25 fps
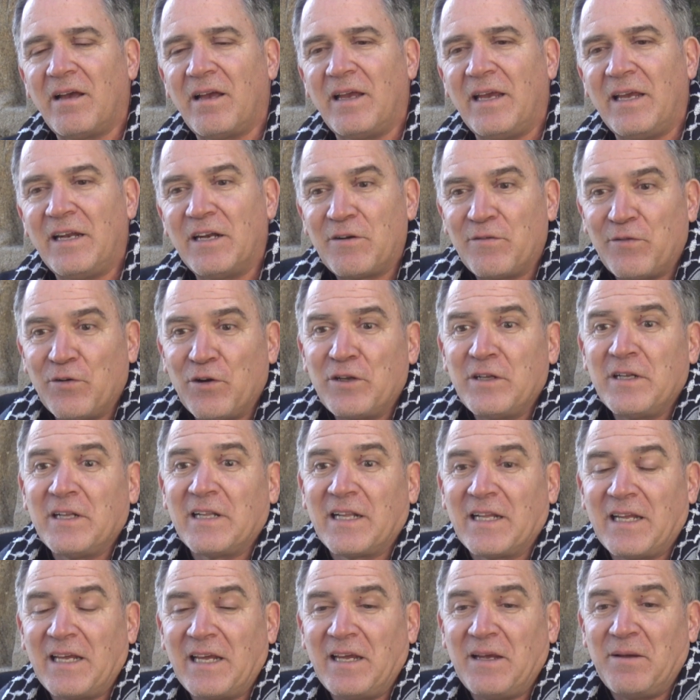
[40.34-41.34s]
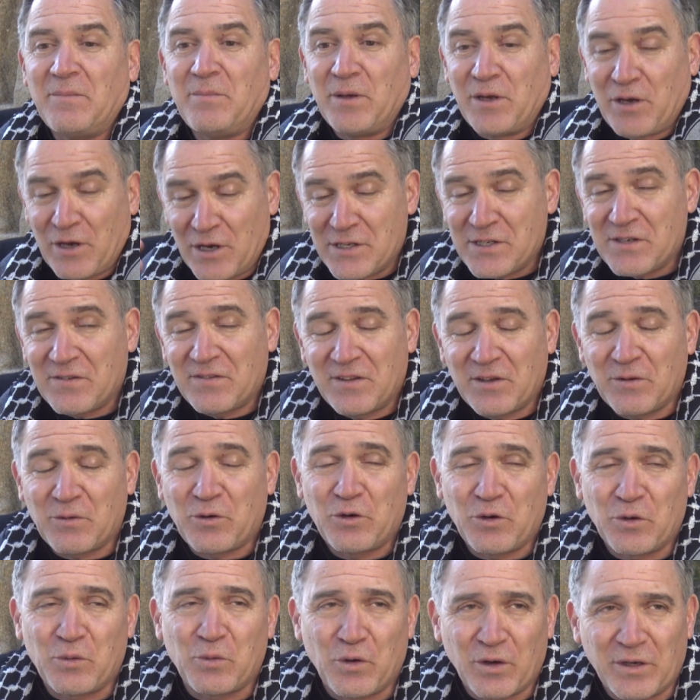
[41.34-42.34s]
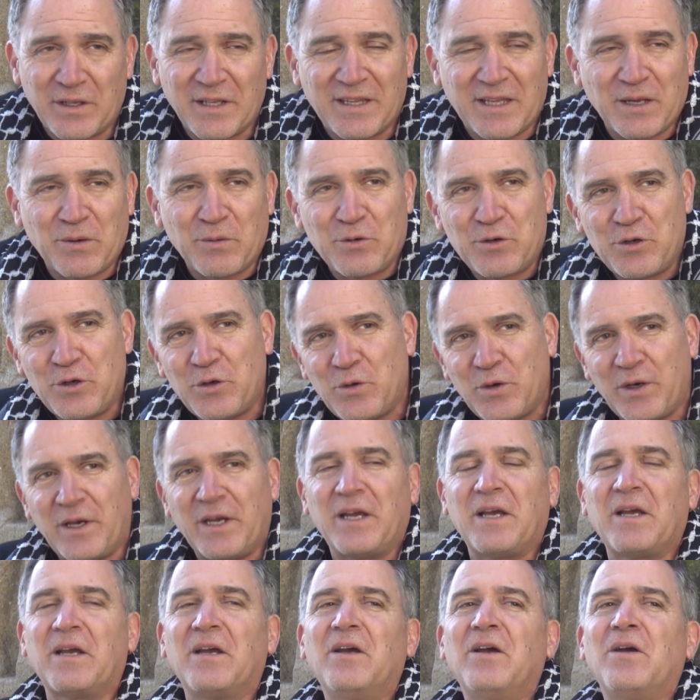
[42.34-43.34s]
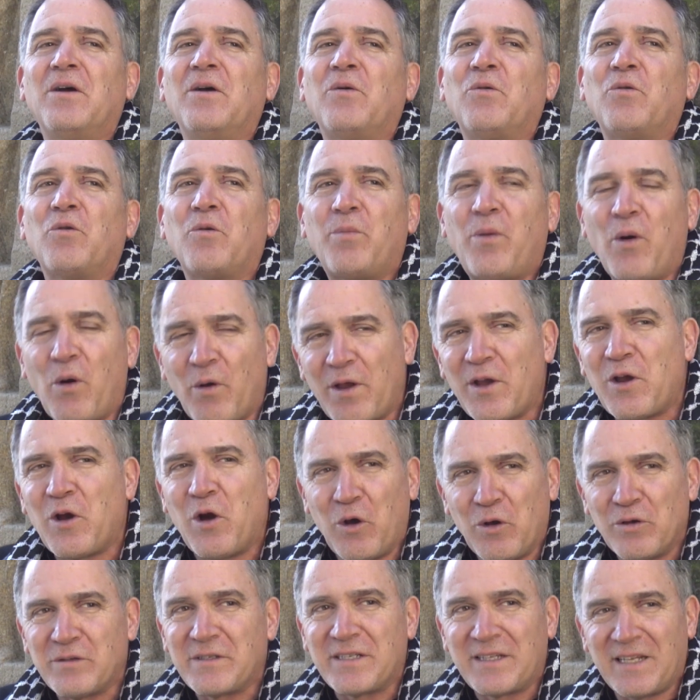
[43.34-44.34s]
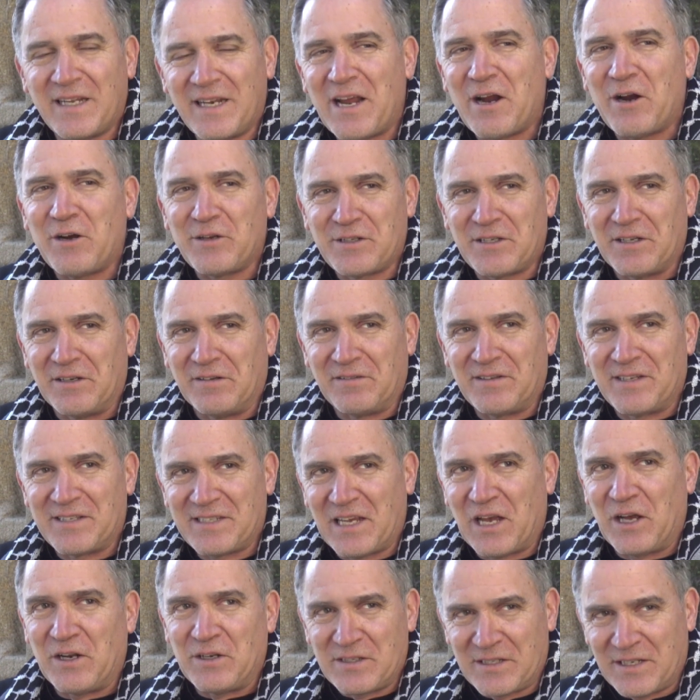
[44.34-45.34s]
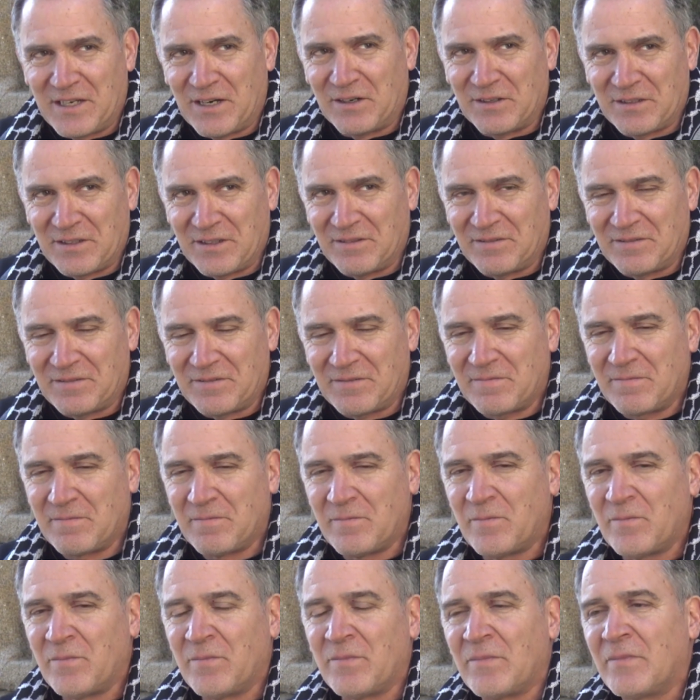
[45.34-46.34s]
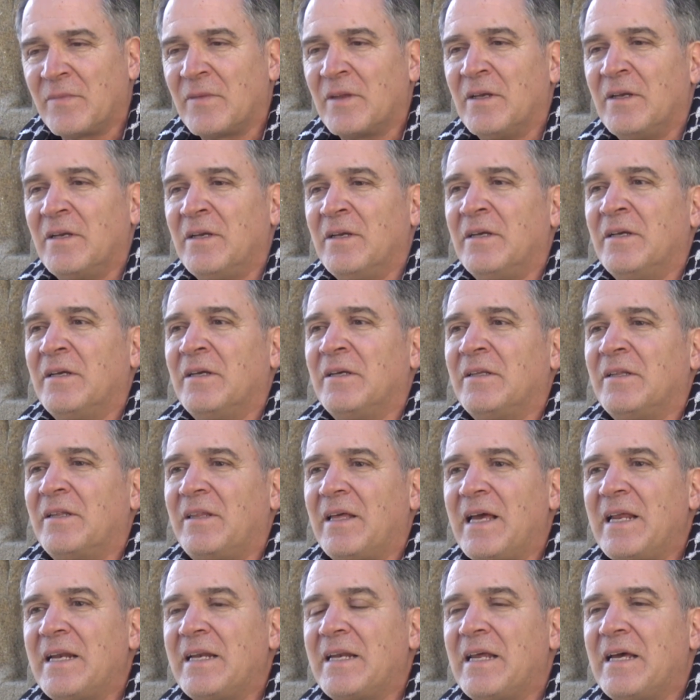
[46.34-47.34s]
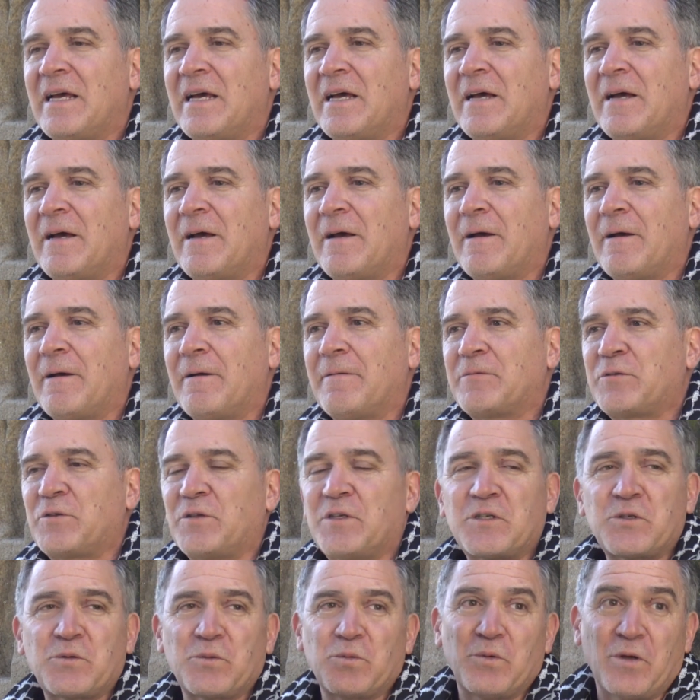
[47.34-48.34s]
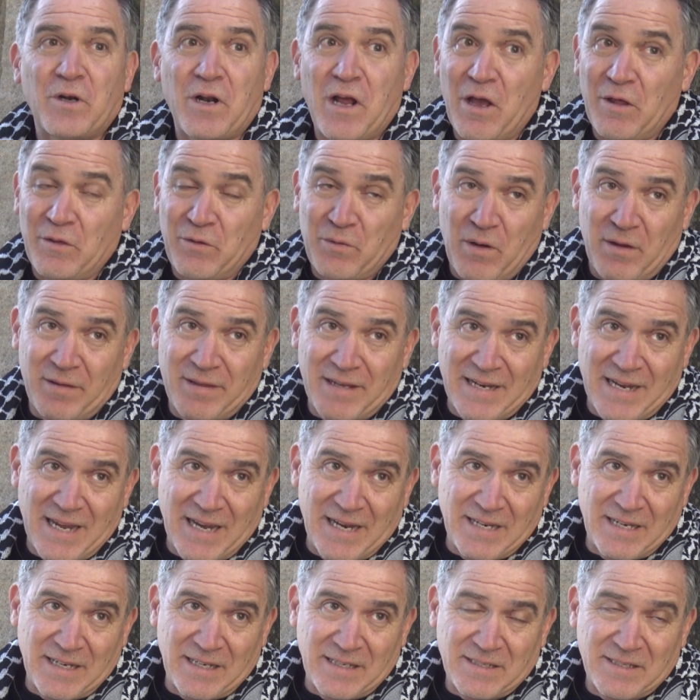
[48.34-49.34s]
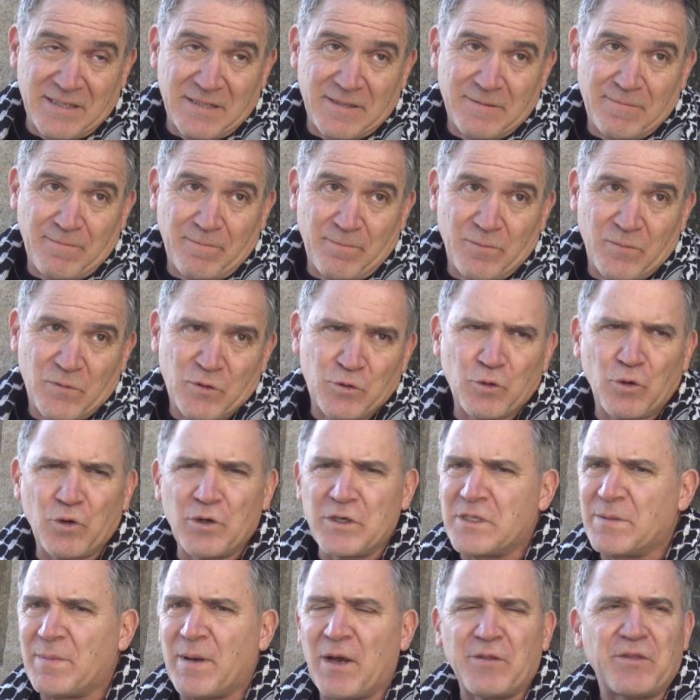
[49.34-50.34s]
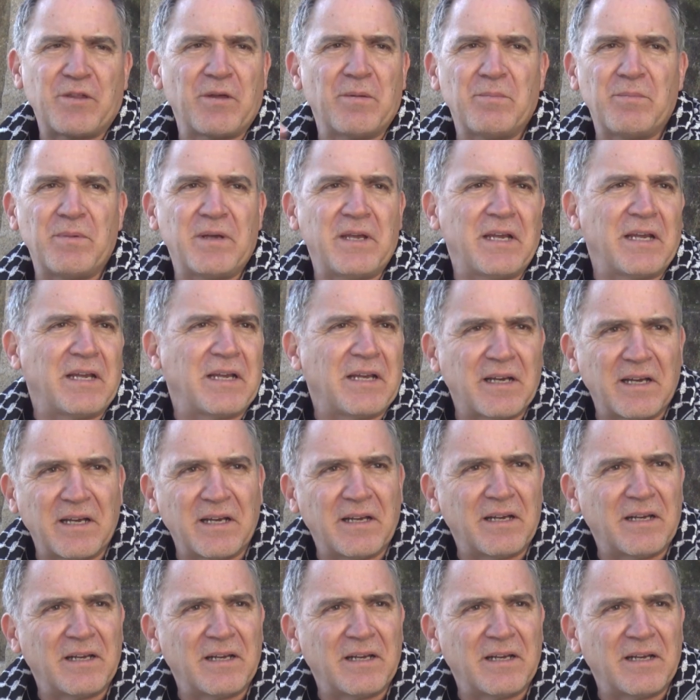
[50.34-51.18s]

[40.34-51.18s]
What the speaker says: inadvertently, because of the good work that they were doing, were poking holes at the narrative, the Zionist narrative. Then, so this went on throughout the 90s. Stories about them being